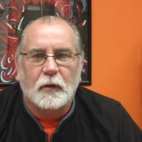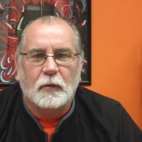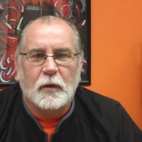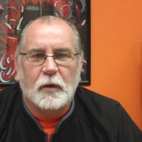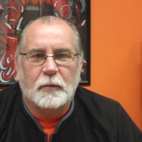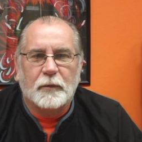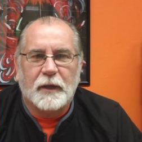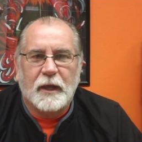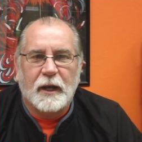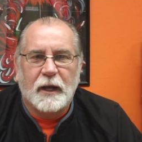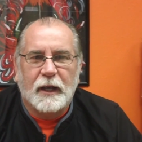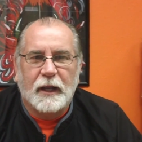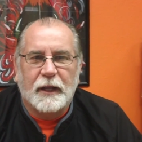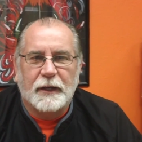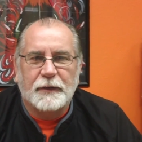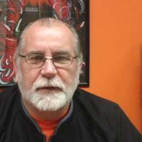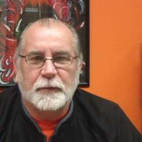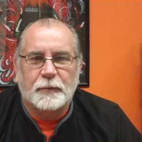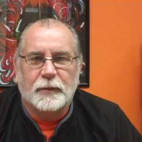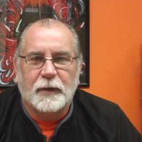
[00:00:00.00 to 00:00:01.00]
Well, we've got a
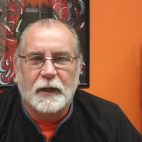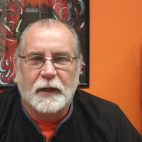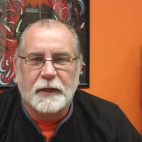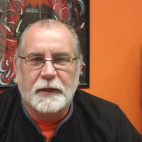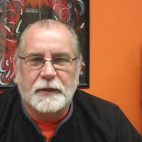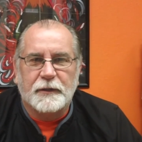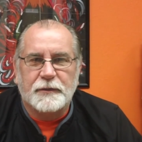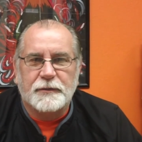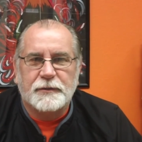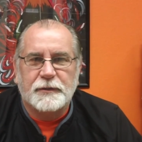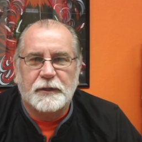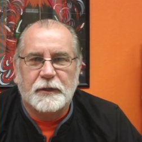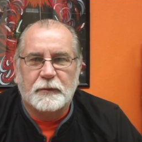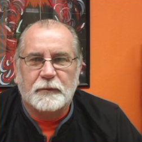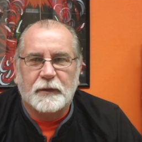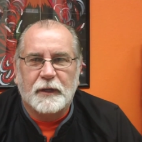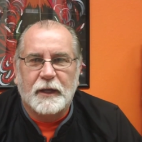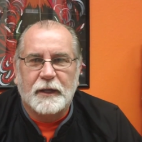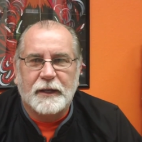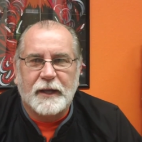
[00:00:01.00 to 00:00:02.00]
lot of new players. You know,
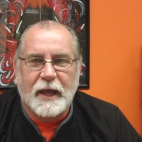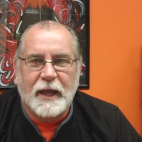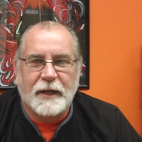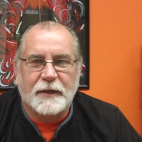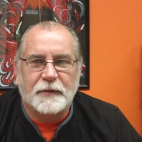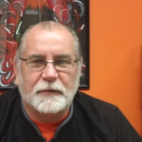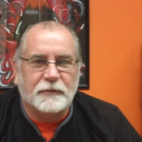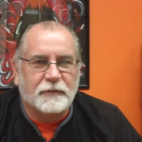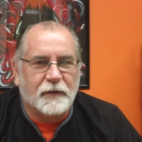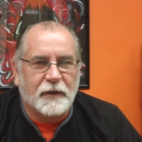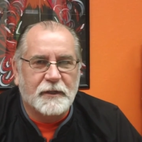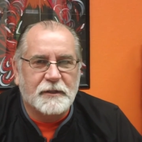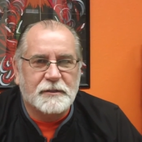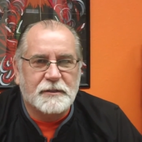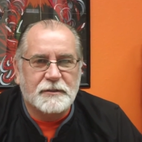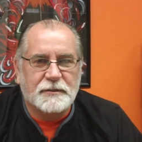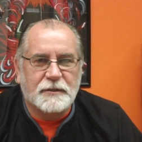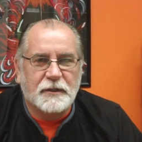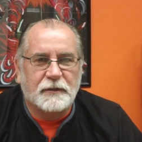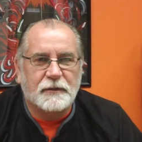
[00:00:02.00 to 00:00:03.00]
we've got 9 new
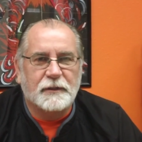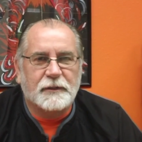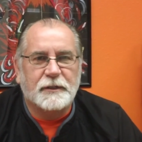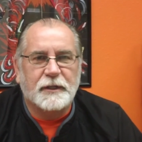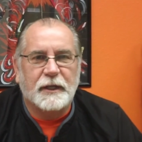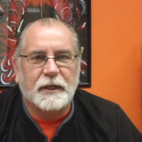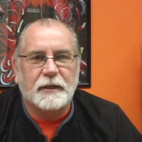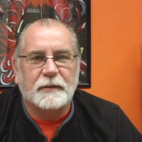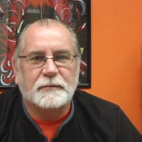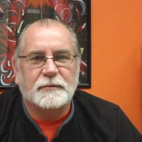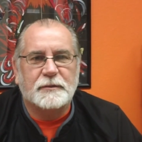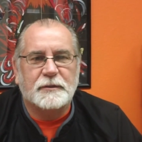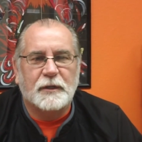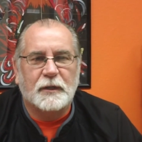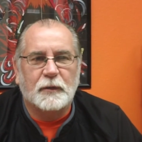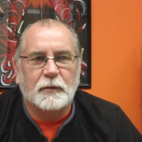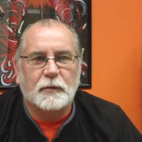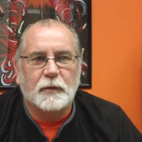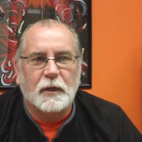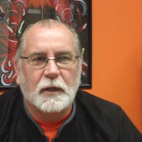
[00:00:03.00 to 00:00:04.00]
faces on the team,
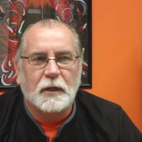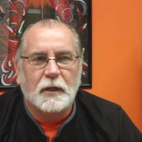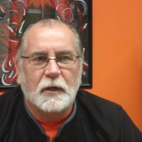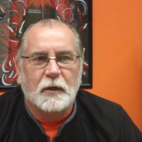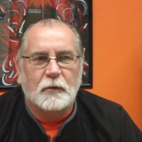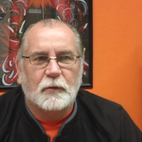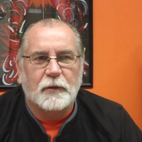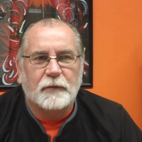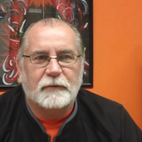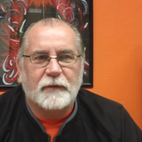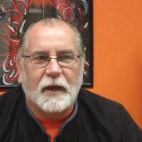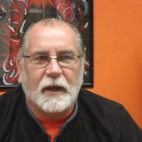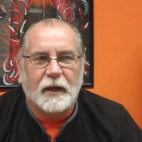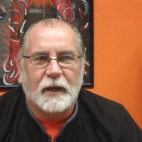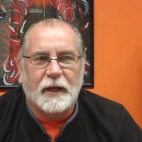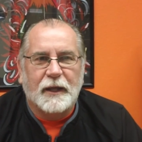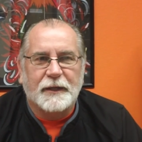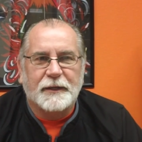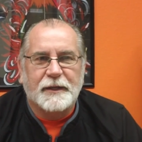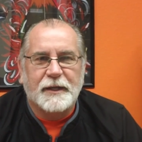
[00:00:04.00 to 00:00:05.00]
so we've got a
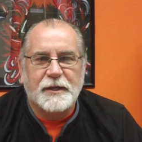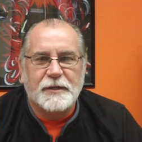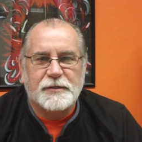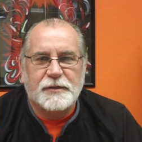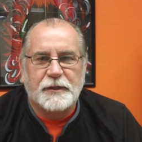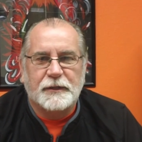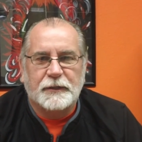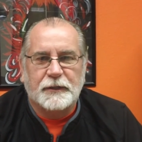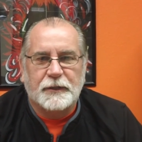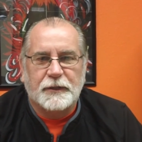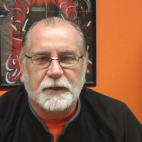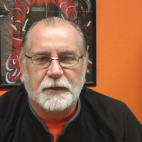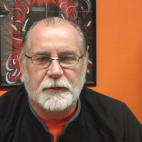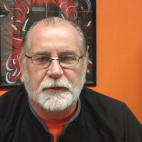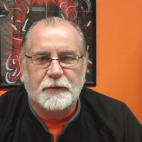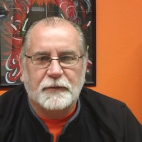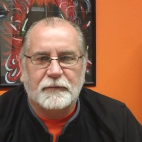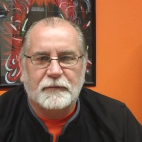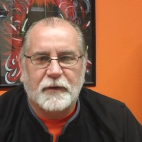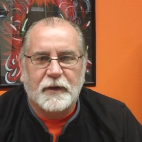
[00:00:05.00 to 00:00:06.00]
lot of teaching to do.
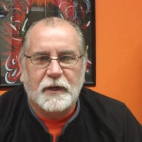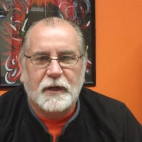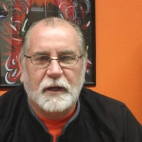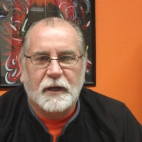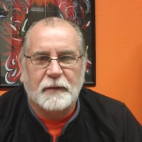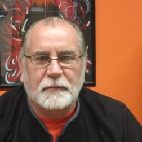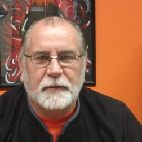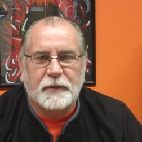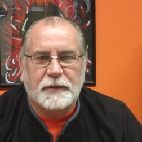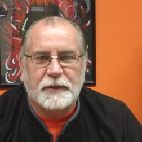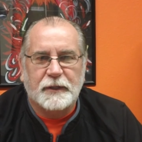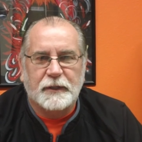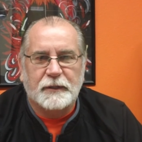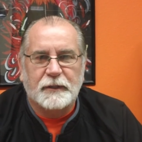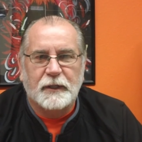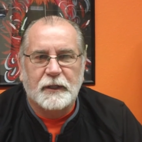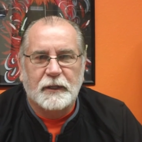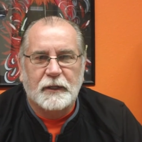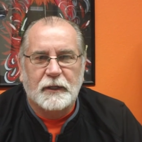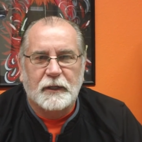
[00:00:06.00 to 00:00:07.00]
You're very limited
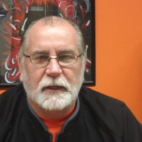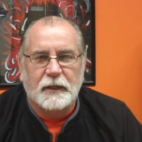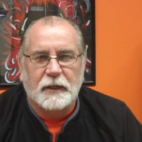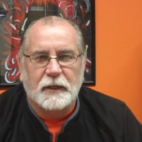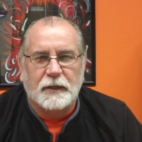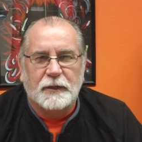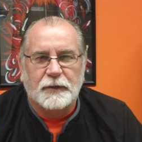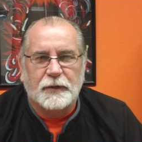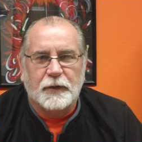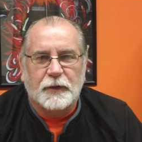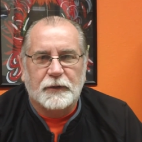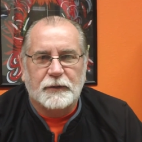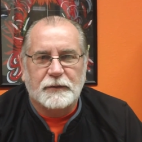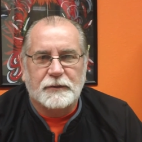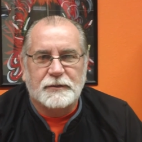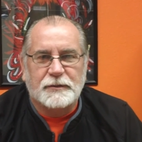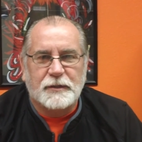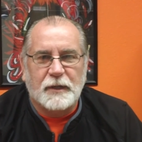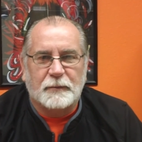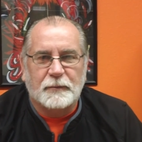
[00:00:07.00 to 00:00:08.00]
during
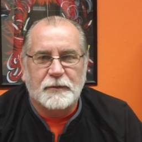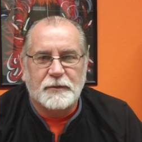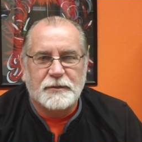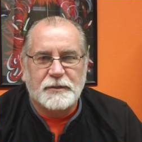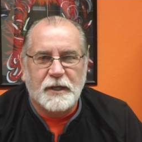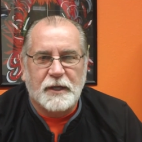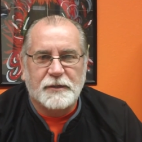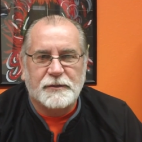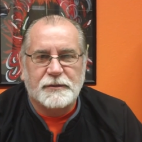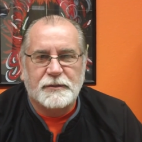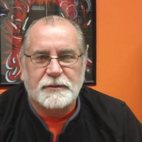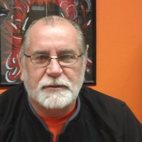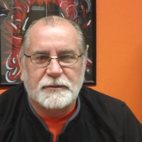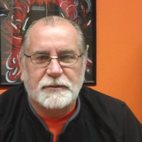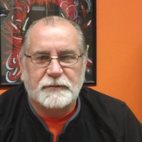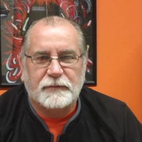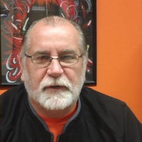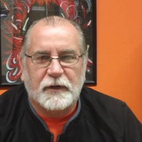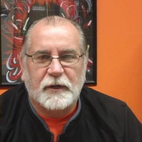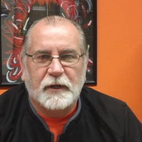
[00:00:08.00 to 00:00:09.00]
summer sessions,
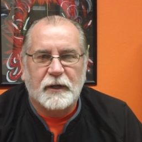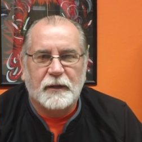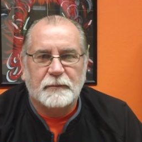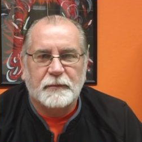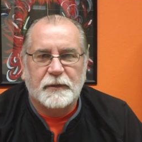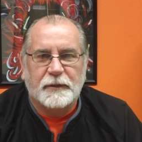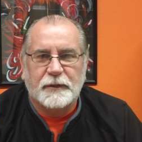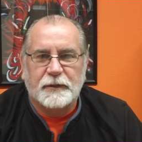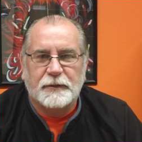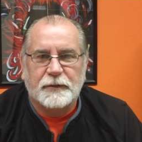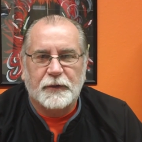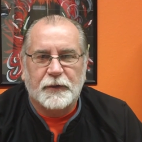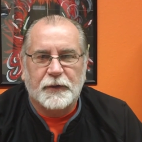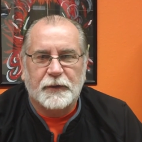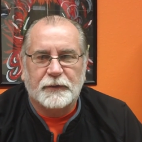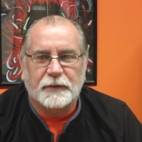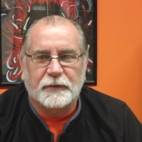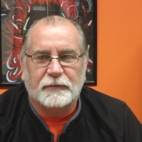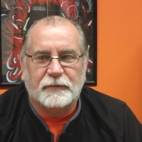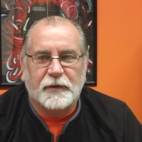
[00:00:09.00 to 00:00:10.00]
very limited
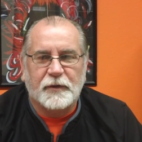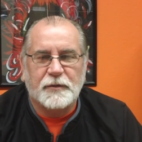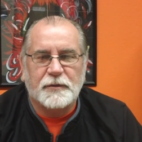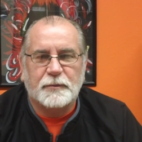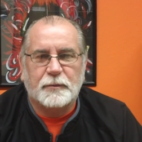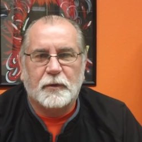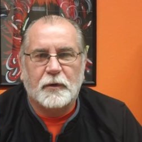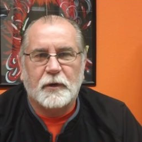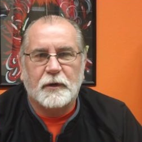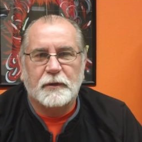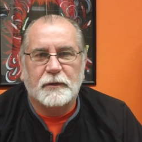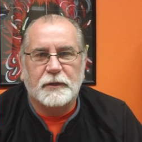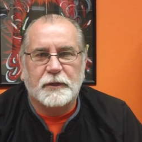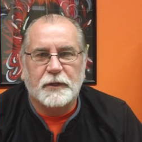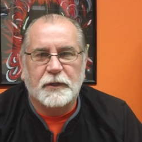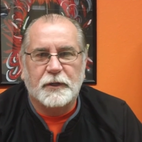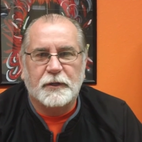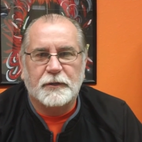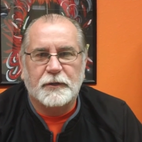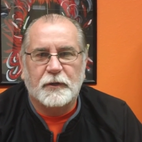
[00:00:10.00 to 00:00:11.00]
during the first part of the year.